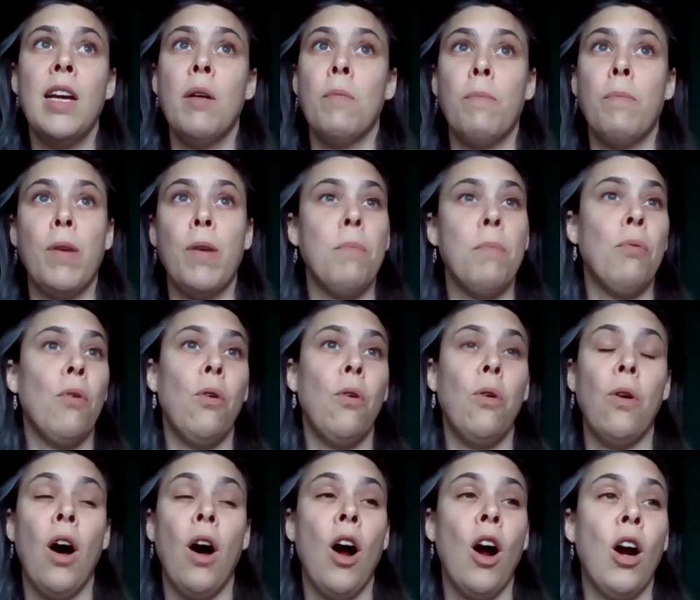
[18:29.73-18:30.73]
people
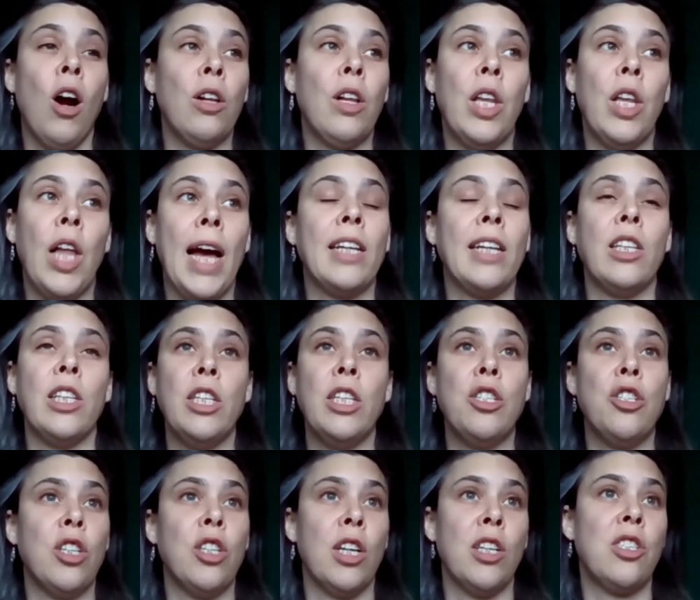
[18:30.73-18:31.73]
are likely
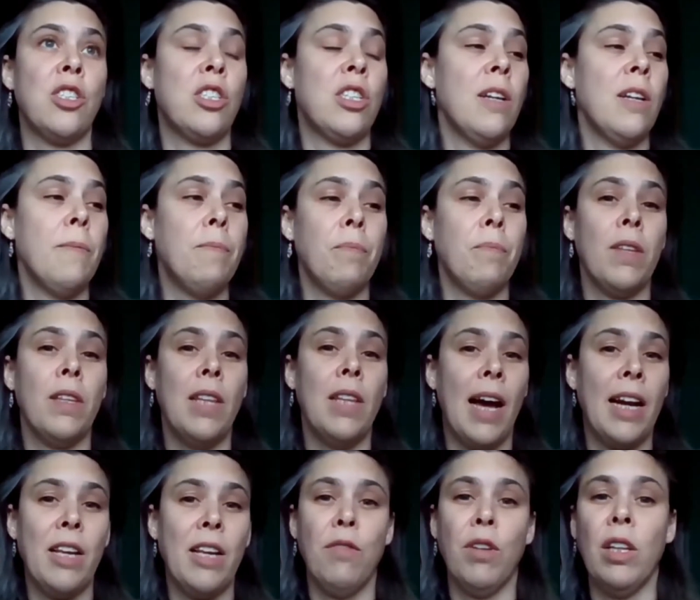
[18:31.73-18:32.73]
just not
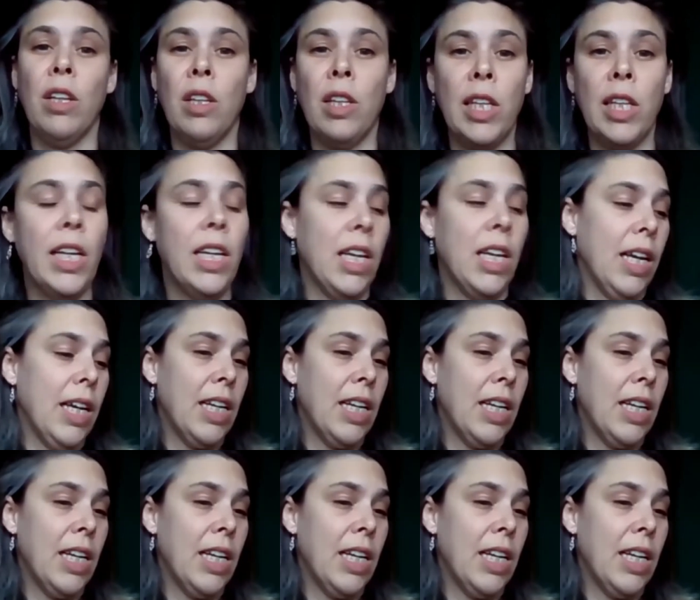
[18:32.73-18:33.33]
even leaking.